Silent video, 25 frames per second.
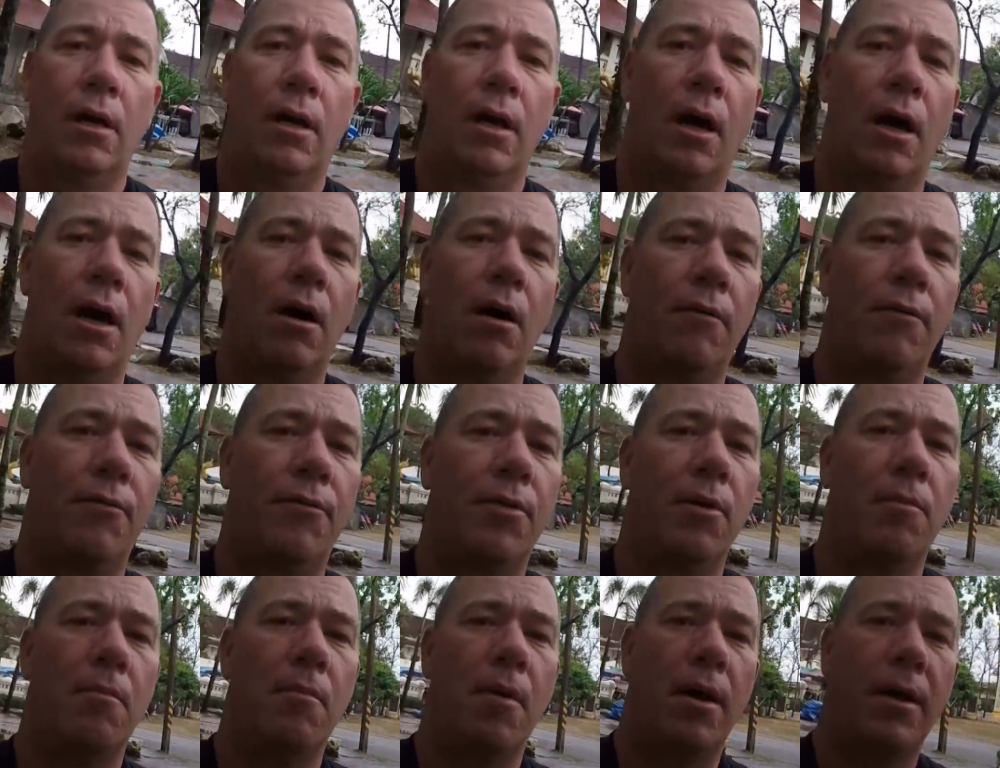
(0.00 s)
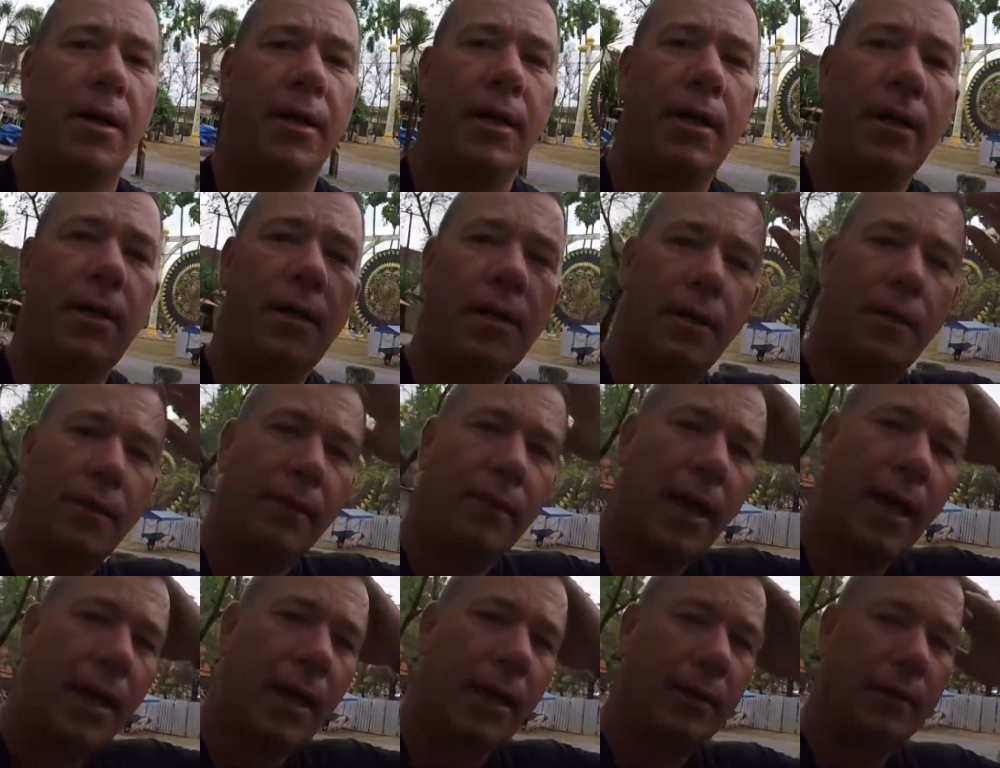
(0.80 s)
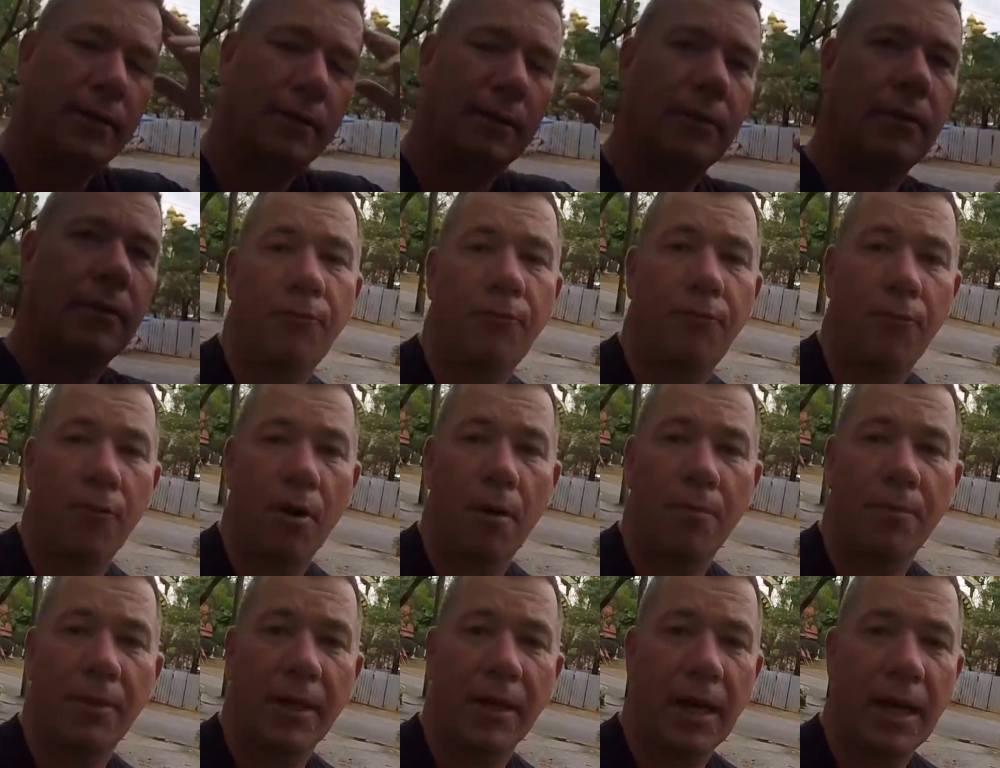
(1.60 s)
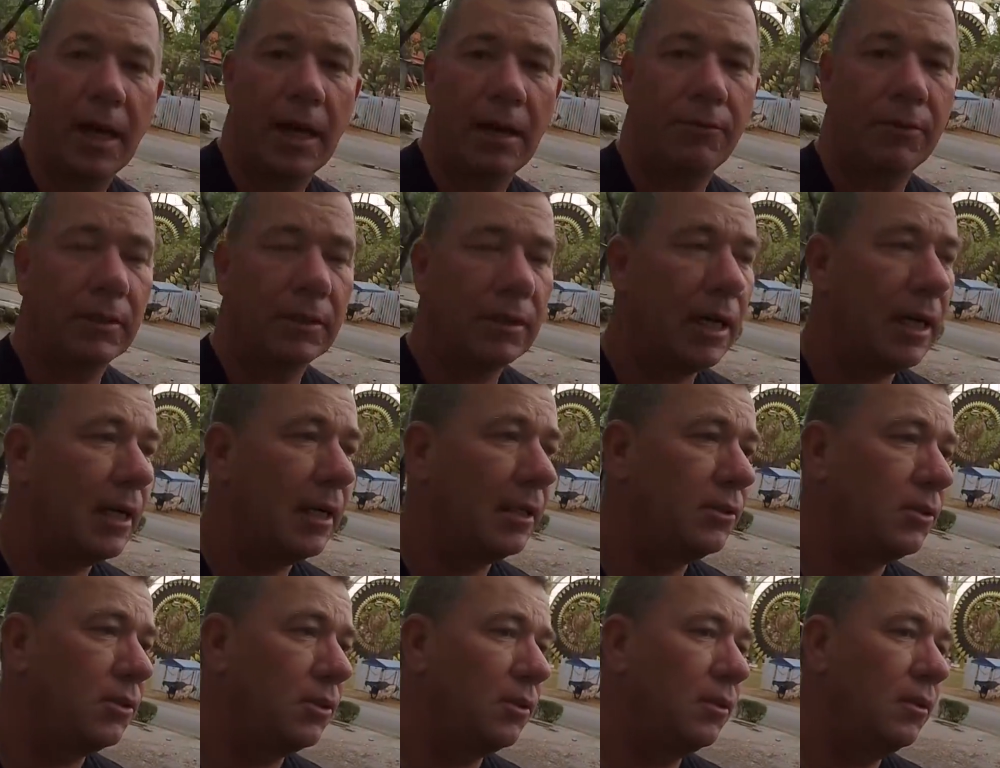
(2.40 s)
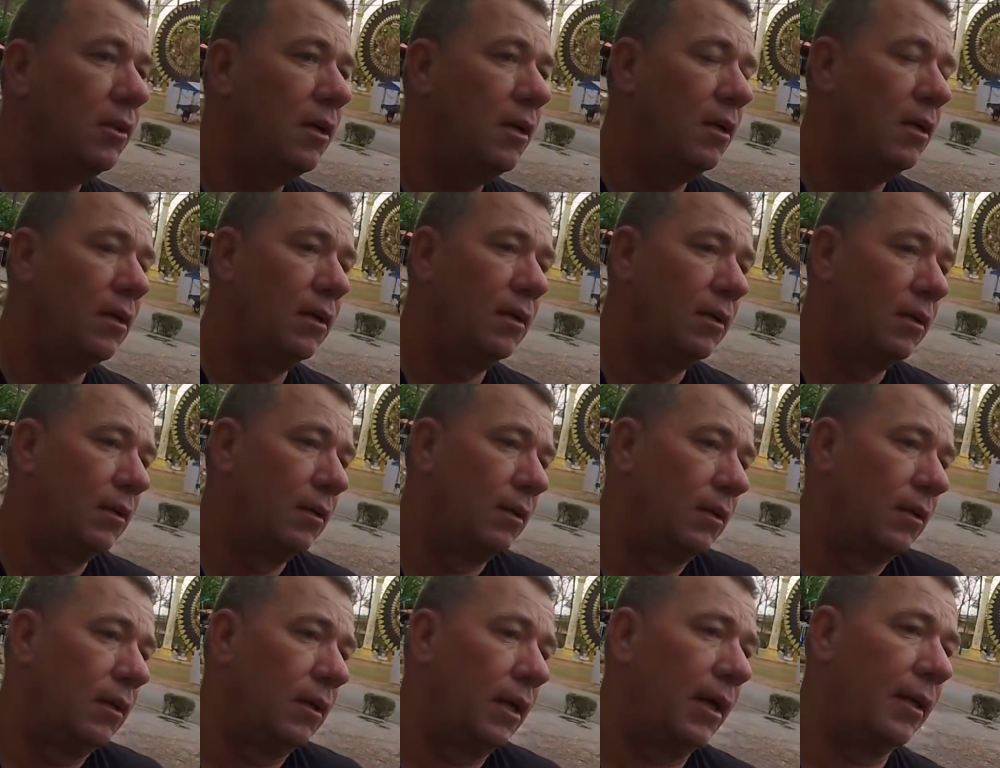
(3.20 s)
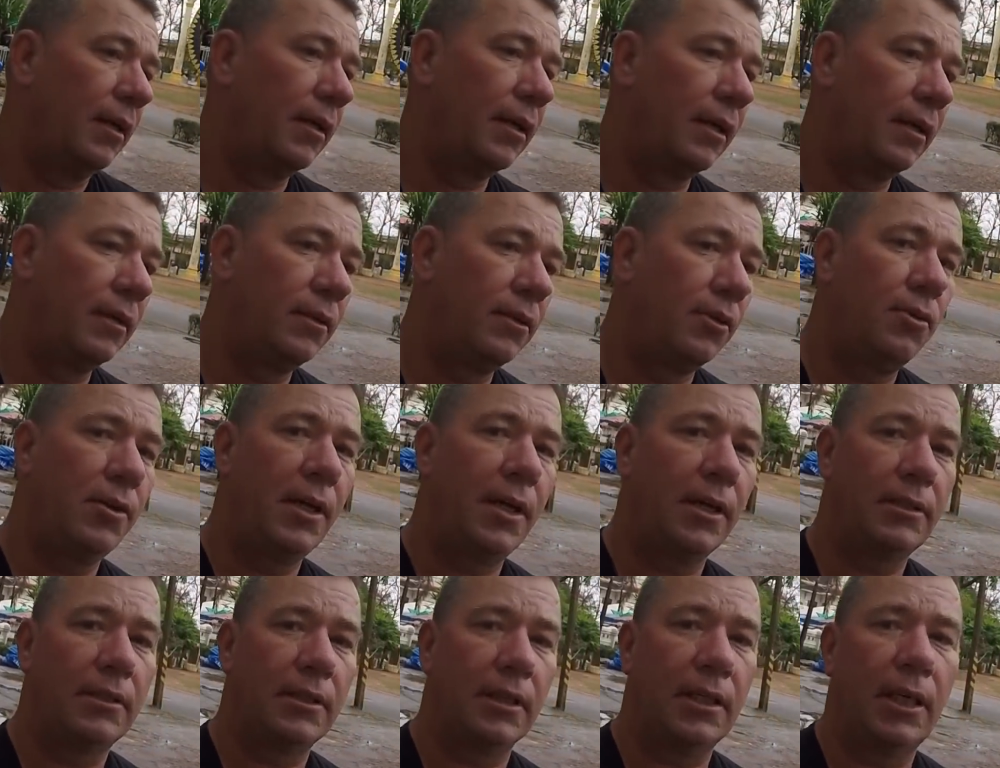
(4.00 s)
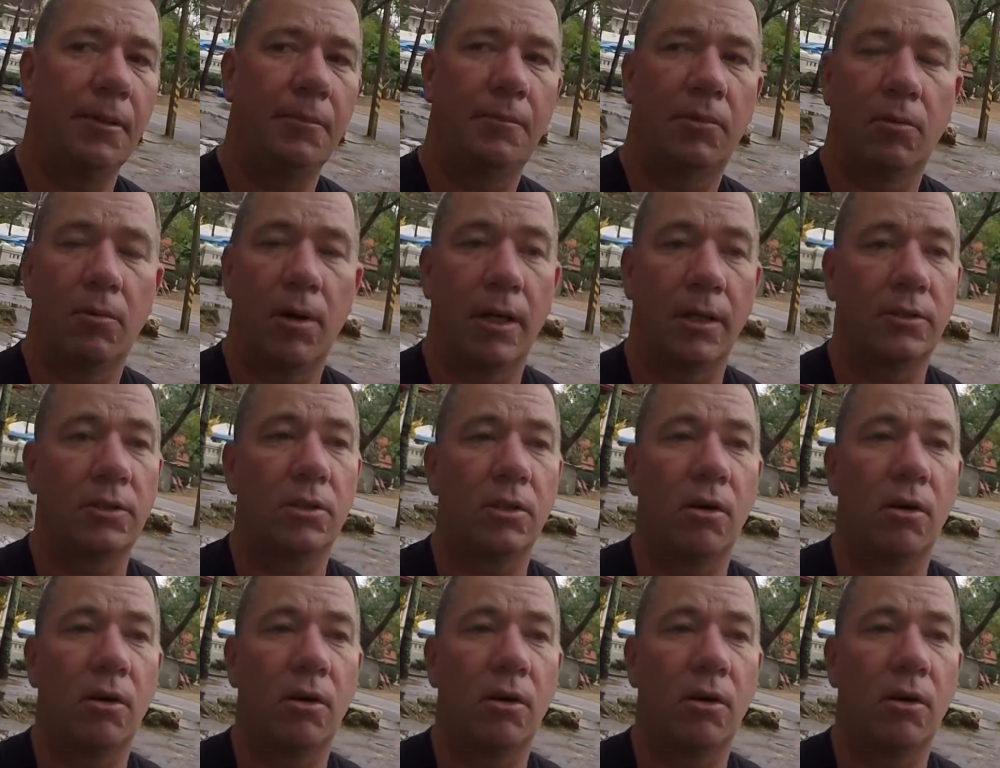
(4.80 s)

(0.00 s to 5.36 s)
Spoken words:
of the money that from the advertiser, and then you get to keep the rest.